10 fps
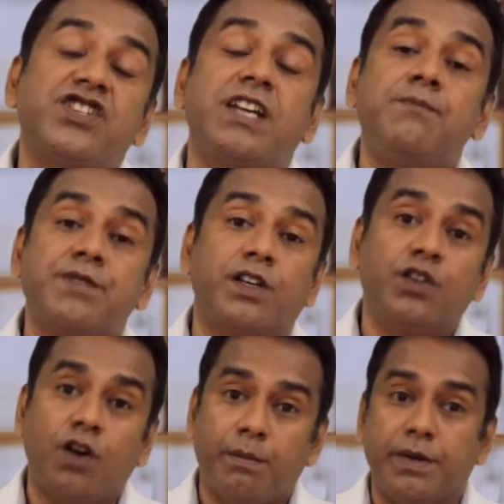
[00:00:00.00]

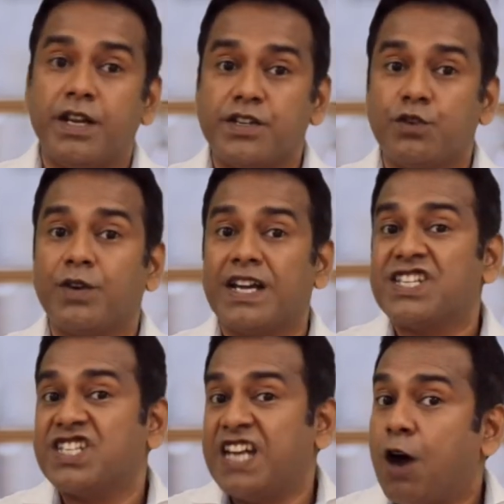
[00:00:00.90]
Samsung dominance, you can
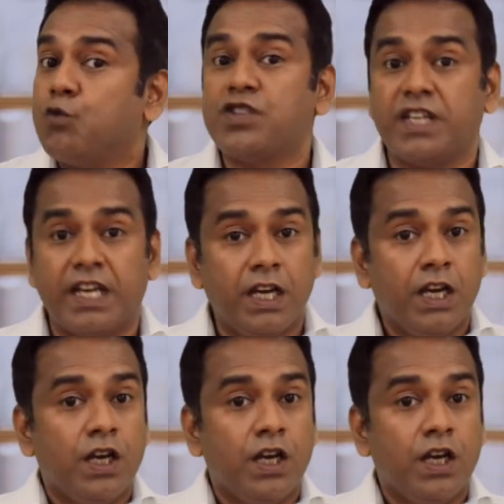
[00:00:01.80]
now see